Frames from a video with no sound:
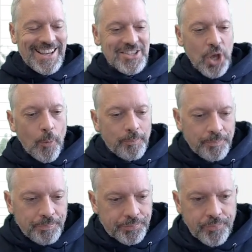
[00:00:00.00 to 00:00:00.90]
So
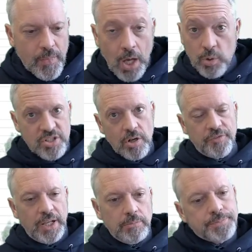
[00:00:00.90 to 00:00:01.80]
I don't want to start a
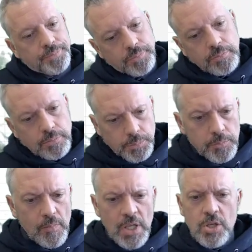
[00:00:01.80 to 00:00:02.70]
fight.
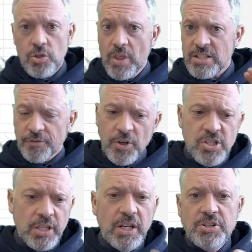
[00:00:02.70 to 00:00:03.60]
So that's the
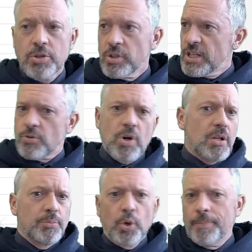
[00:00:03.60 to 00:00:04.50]
first thing you need to do. You need to write
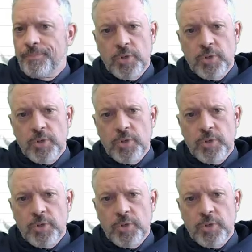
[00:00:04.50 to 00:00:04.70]
on the board.